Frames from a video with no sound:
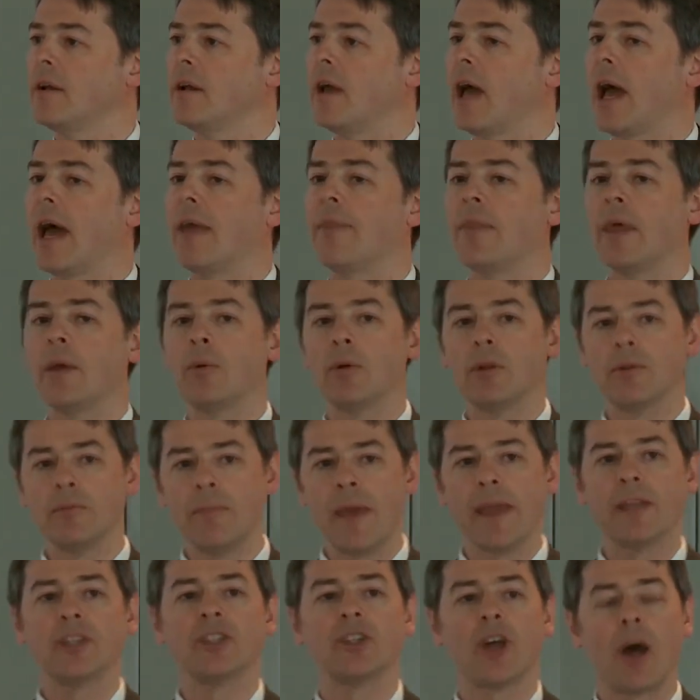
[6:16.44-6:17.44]
And they will
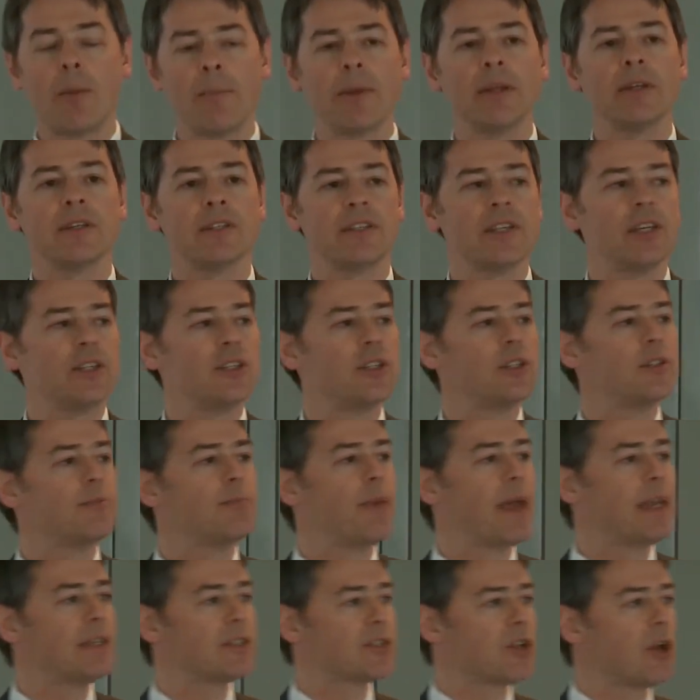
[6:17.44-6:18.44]
make shopping decisions
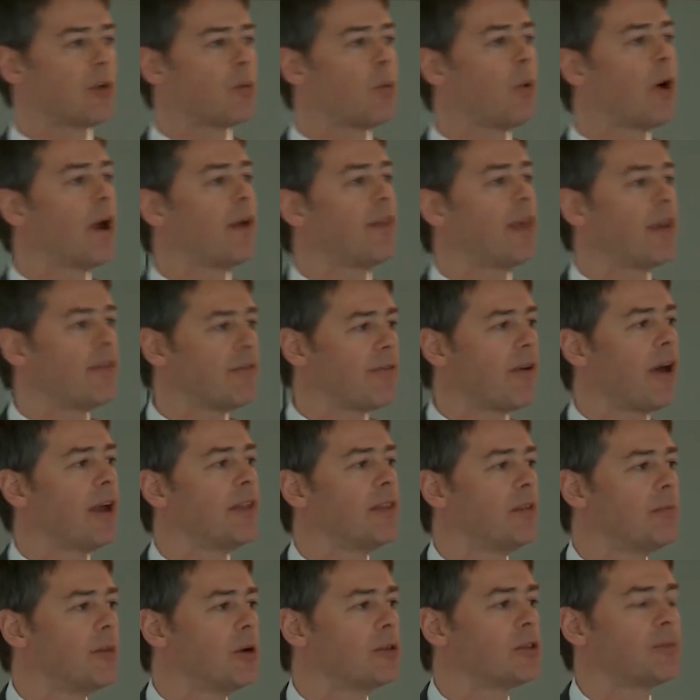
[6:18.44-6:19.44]
based on where they
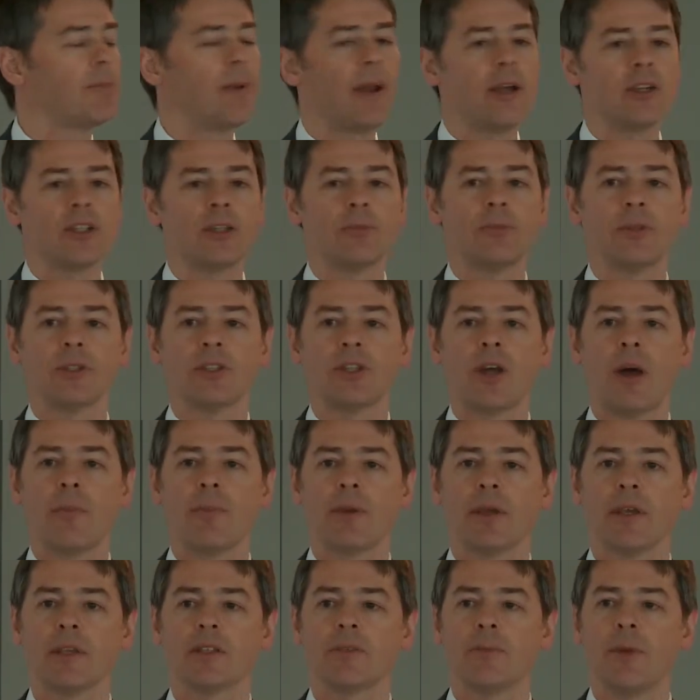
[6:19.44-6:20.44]
find the most pleasurable
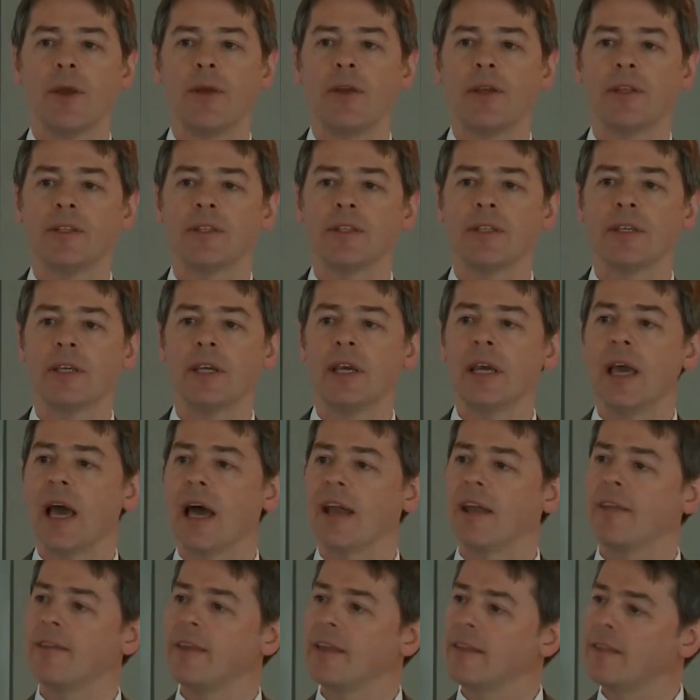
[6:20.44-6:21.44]
shopping experience.
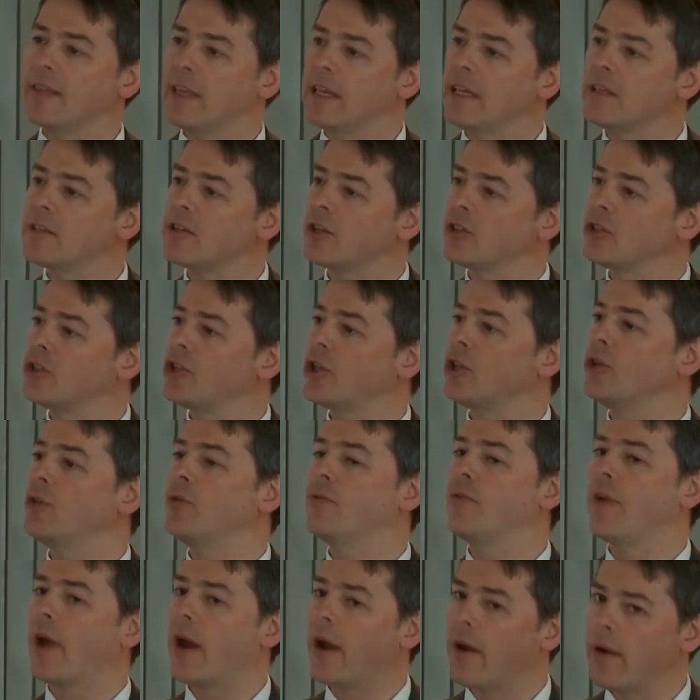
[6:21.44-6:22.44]
And I think these are two
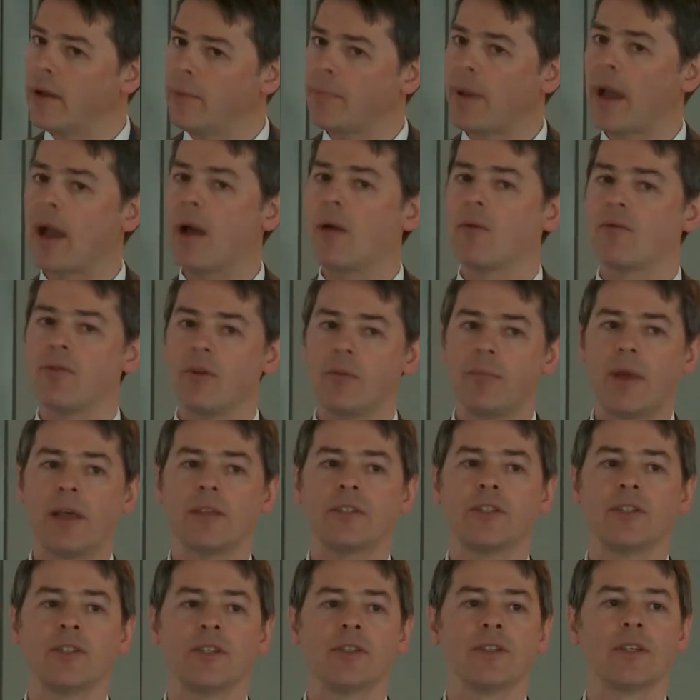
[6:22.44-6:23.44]
very powerful
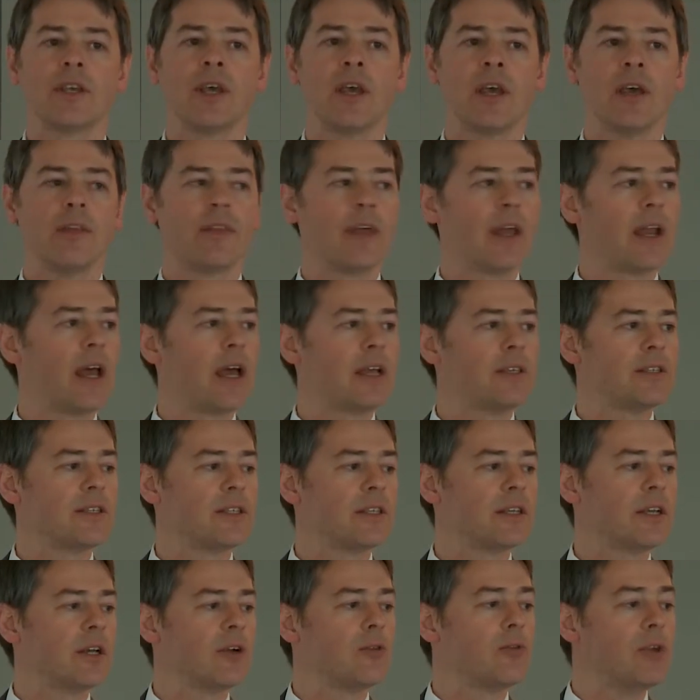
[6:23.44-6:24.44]
messages that
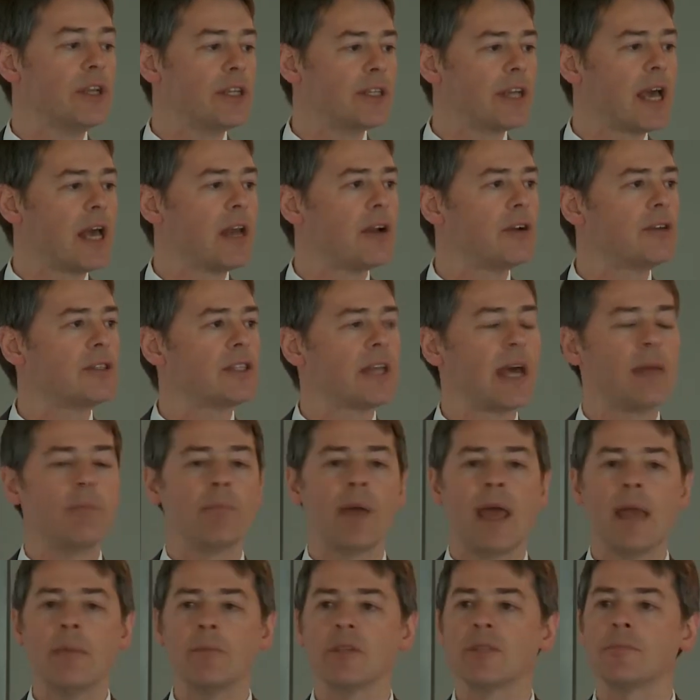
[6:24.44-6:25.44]
as retailers and
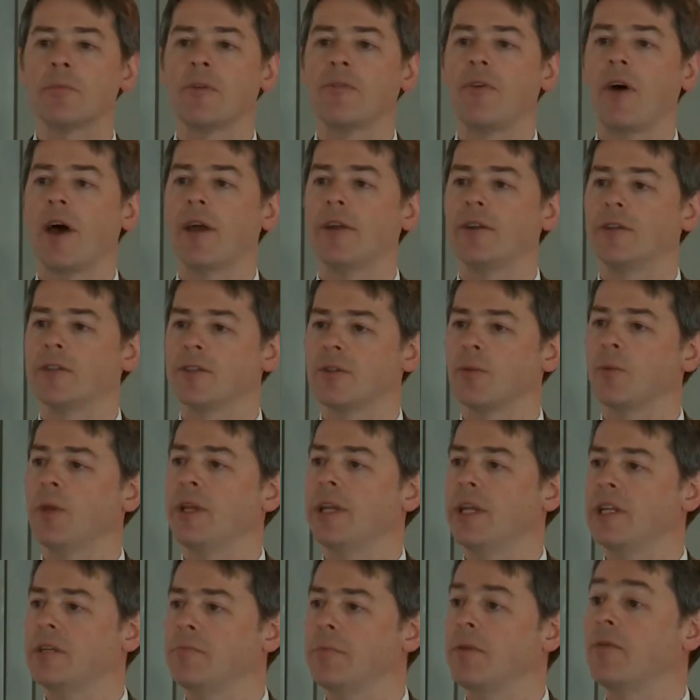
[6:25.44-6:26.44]
payments providers, we
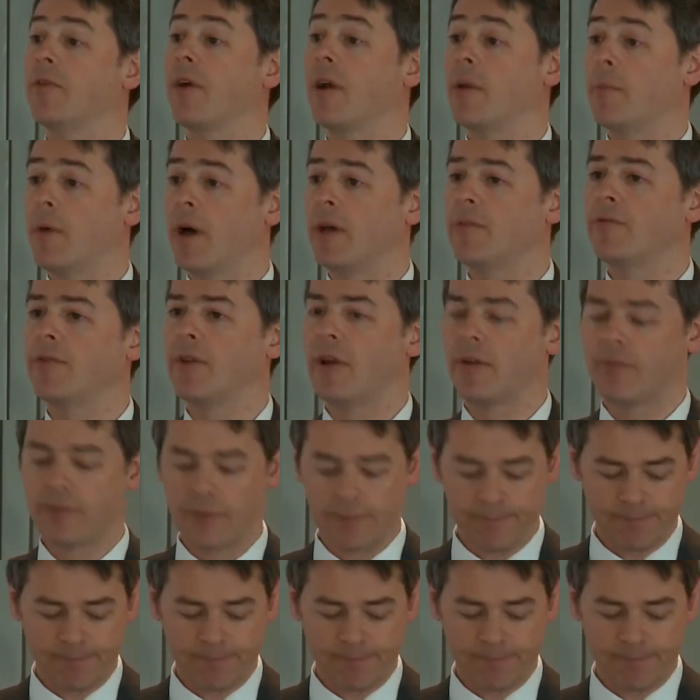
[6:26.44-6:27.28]
need to be very mindful of.